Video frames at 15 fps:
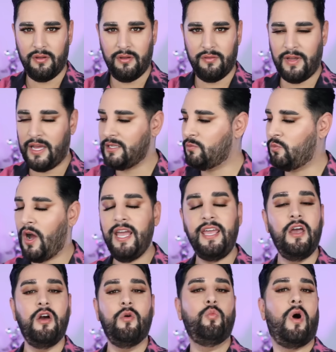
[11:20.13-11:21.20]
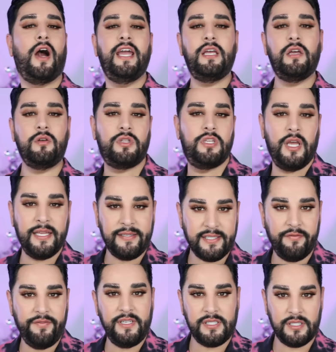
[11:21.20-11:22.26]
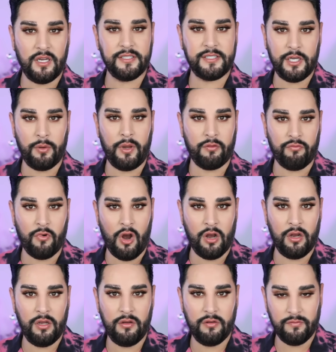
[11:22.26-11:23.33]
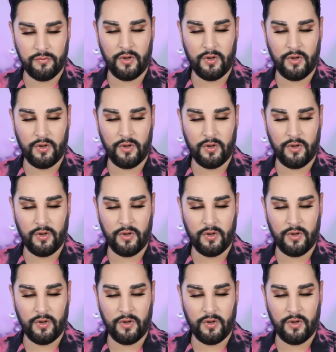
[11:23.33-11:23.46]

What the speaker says: But why, if something starts going wrong,